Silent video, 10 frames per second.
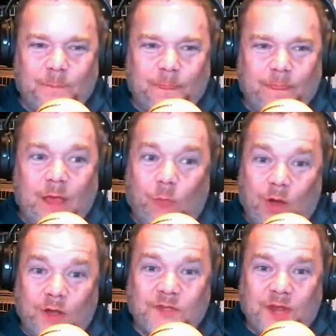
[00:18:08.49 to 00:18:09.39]
It
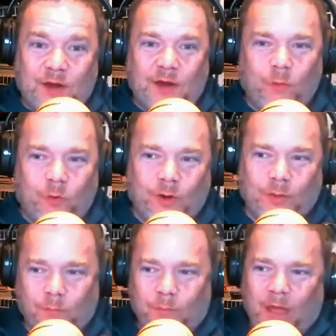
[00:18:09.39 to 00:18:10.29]
was Saturday
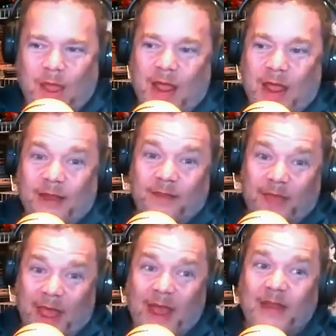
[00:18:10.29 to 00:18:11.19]
morning, and
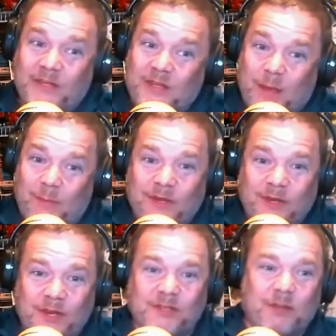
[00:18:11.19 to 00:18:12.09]
that is coming to
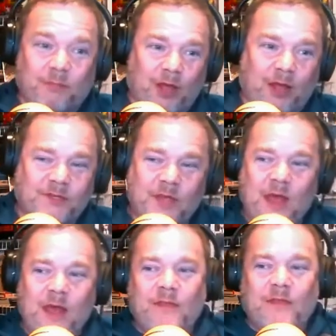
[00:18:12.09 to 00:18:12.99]
Disney Plus.
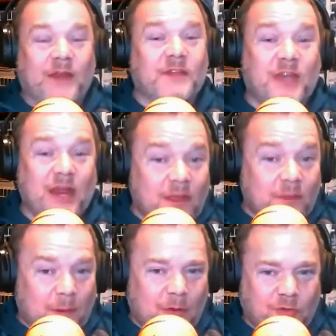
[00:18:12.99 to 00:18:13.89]
They didn't say anything
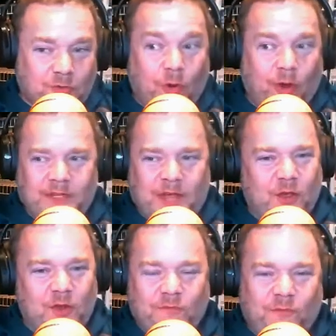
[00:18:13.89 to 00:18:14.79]
about Droids. I
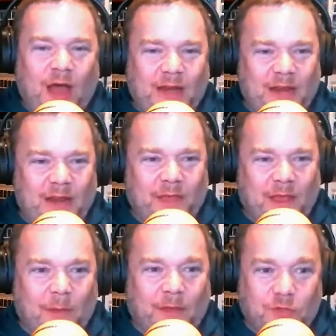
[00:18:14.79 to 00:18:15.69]
couldn't find anything
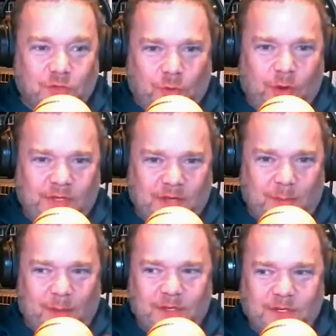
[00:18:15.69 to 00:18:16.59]
about the Droids
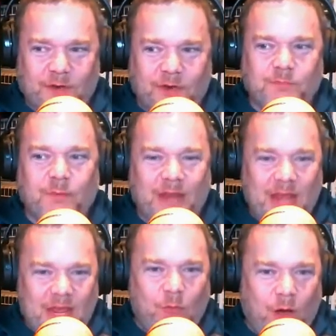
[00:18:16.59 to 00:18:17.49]
animated series, but
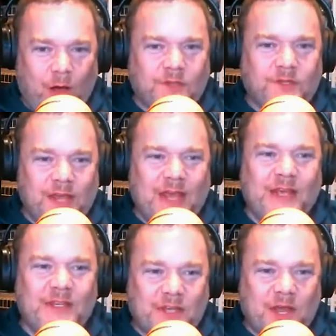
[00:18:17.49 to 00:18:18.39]
Ewoks
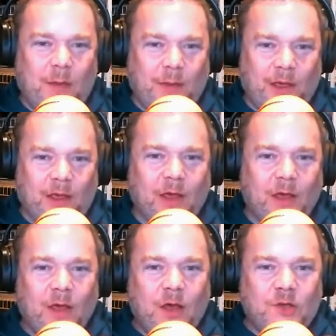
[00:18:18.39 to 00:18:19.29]
is coming
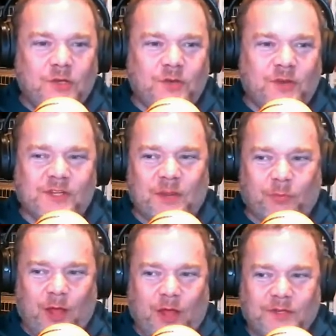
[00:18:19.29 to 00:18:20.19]
to Disney
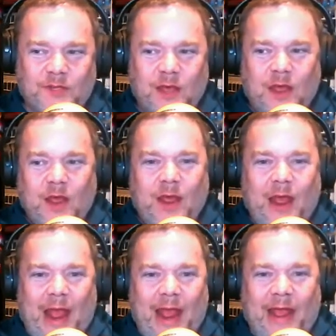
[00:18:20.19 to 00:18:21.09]
Plus.
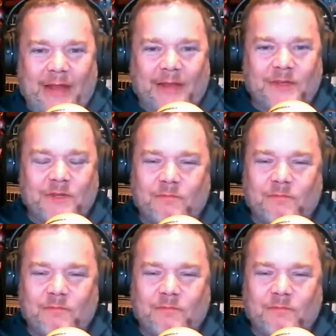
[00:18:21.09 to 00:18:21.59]
And